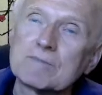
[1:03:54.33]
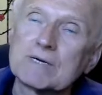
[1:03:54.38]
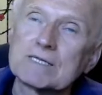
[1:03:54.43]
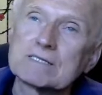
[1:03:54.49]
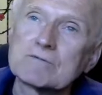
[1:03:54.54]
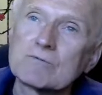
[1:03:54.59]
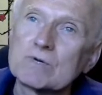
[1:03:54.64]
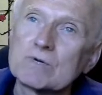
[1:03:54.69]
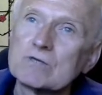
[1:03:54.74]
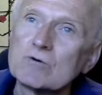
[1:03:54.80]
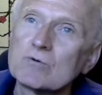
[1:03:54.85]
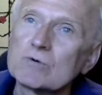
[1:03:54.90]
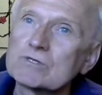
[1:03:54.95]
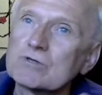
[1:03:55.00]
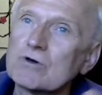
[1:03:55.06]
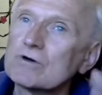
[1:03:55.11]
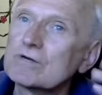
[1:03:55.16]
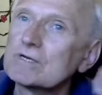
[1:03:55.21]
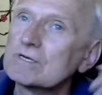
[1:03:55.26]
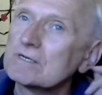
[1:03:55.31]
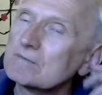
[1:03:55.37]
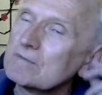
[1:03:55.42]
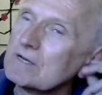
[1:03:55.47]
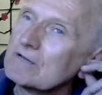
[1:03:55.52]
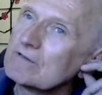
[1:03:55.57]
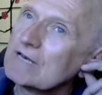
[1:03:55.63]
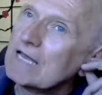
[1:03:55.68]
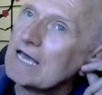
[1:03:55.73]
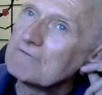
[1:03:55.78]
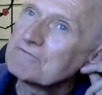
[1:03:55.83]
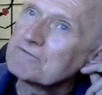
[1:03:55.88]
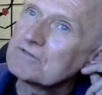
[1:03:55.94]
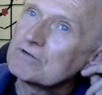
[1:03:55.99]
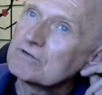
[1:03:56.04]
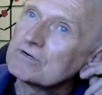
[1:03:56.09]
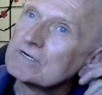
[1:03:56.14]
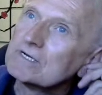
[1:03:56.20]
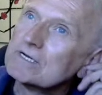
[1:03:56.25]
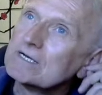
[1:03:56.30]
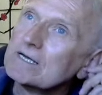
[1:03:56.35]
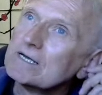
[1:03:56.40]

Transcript: But when you were talking about laughter,